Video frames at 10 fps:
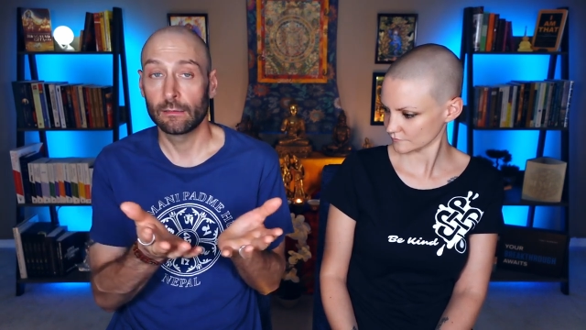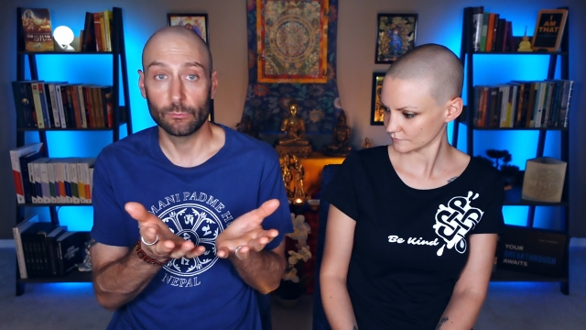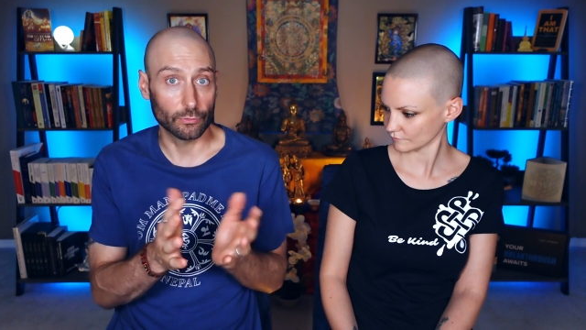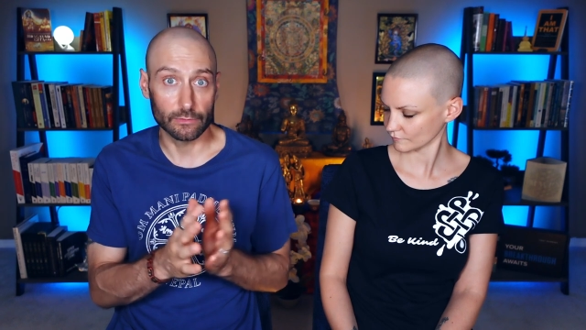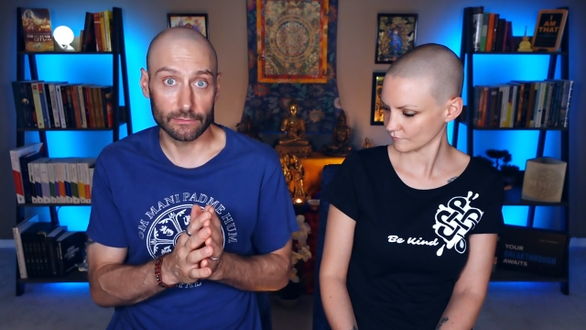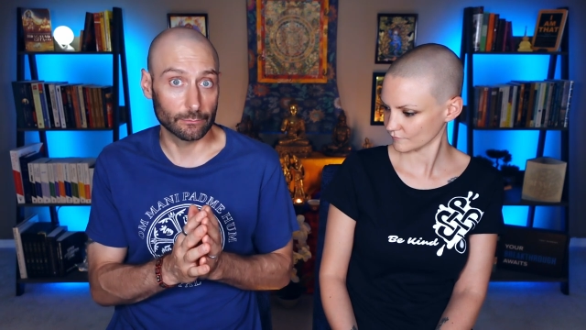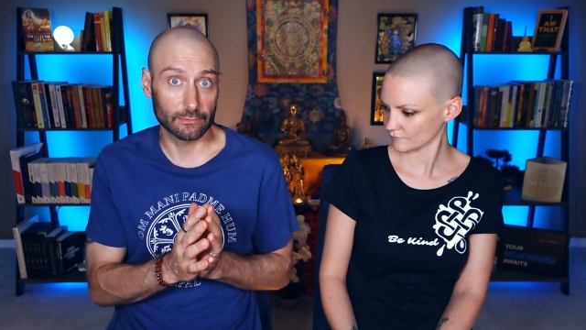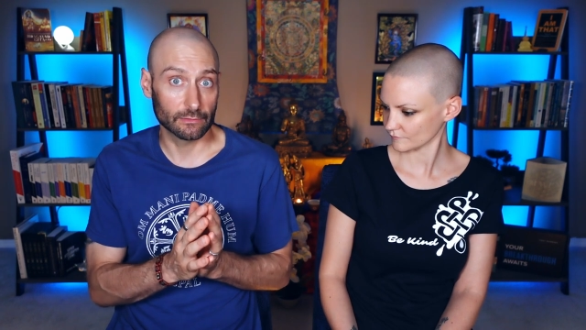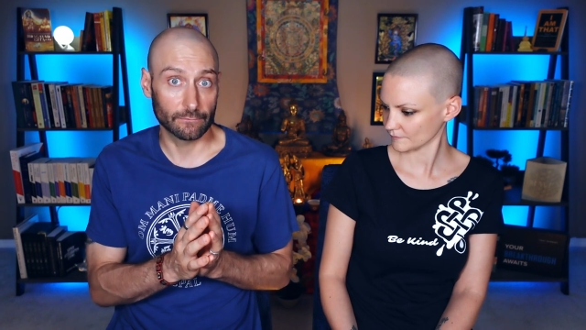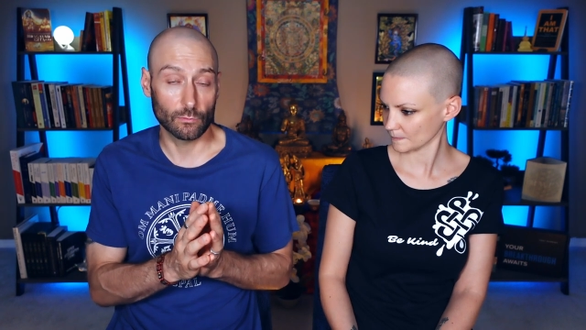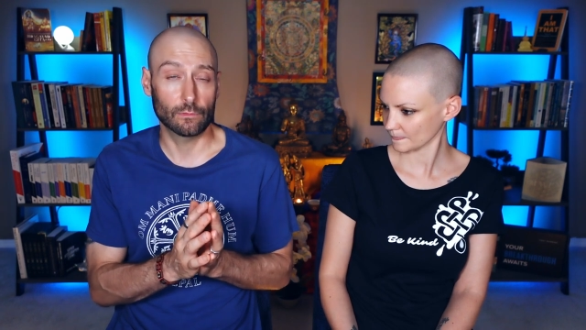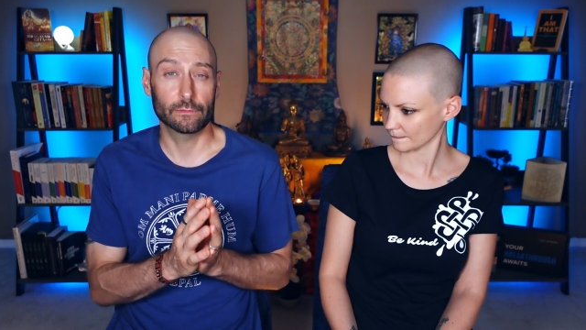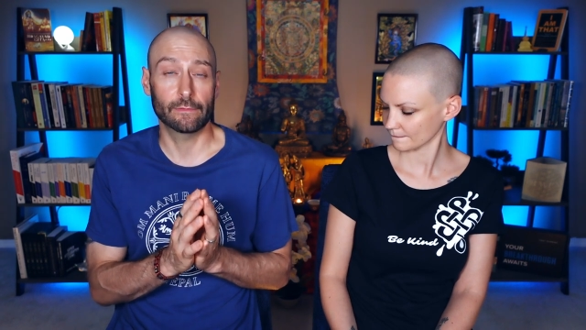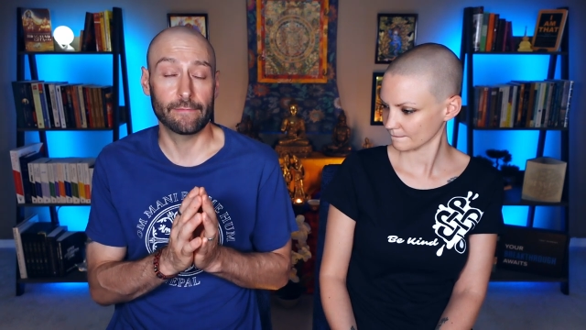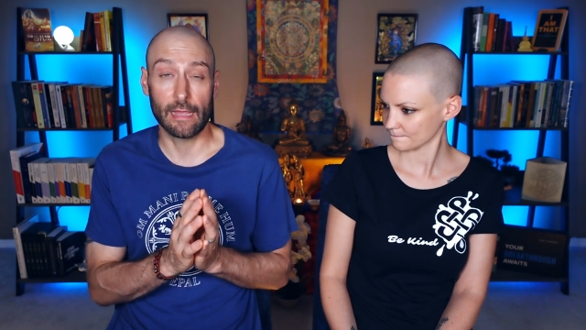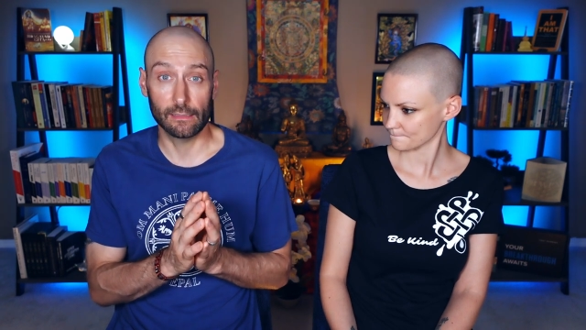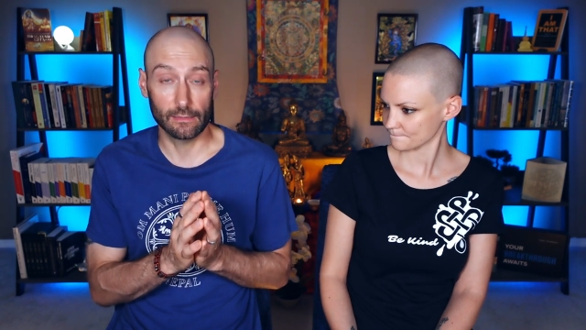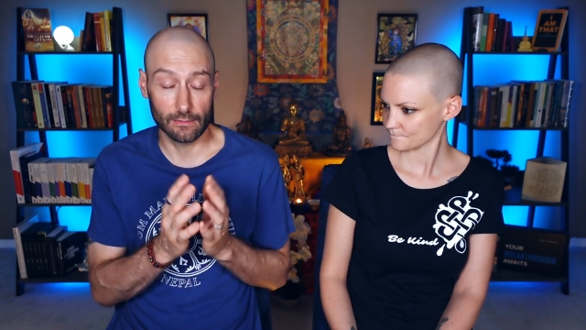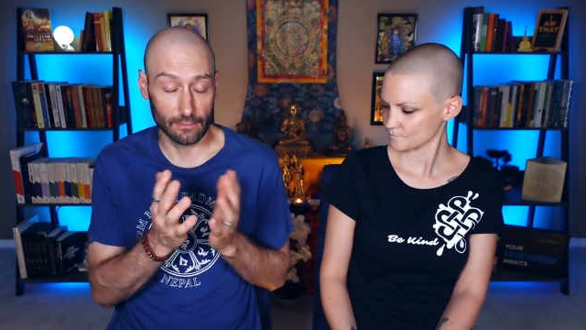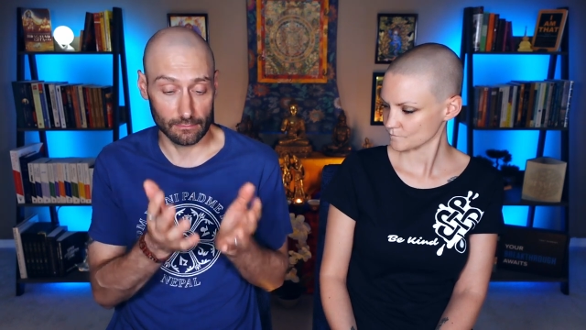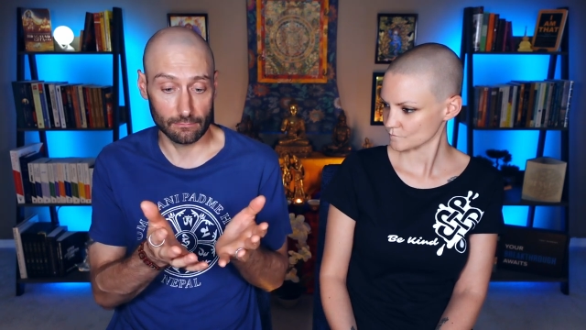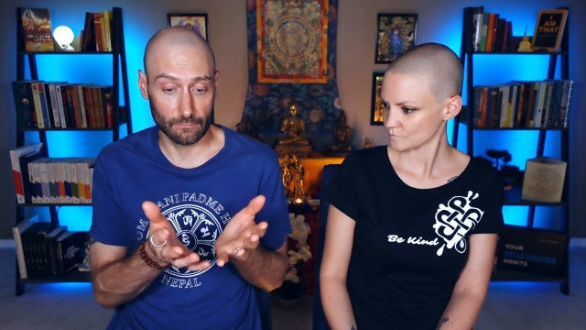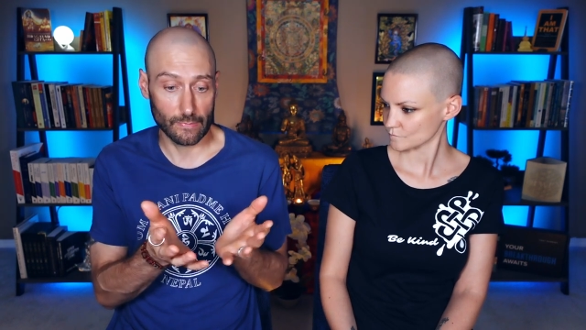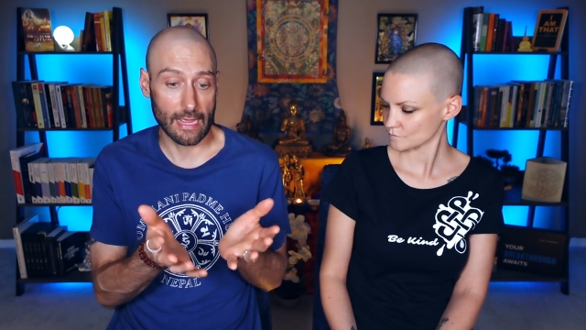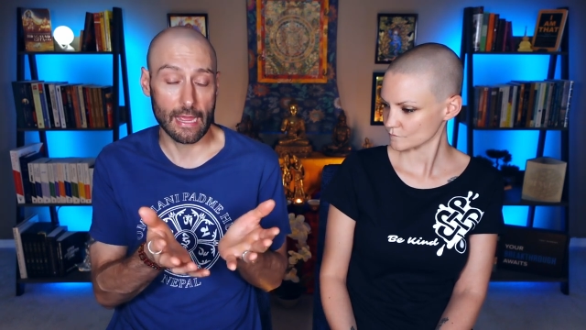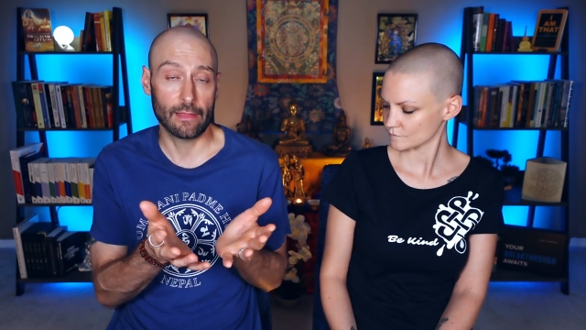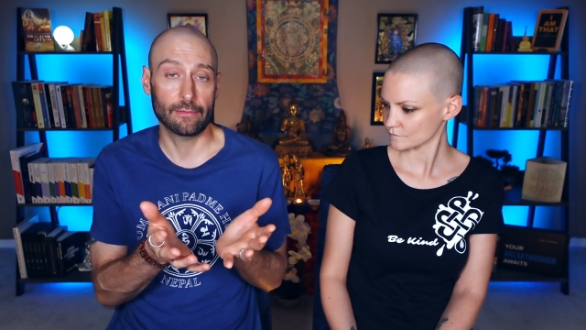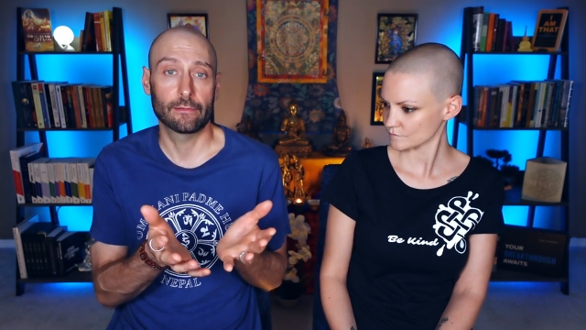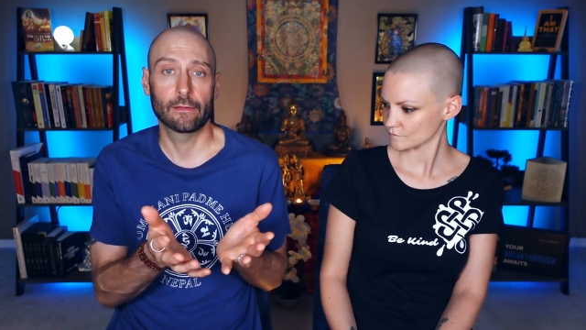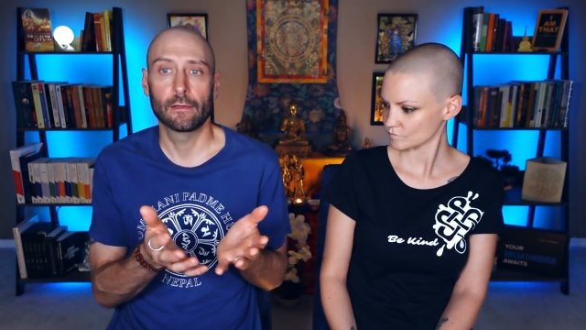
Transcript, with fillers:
Speaker 1: Buddhism is, of course, a valid path,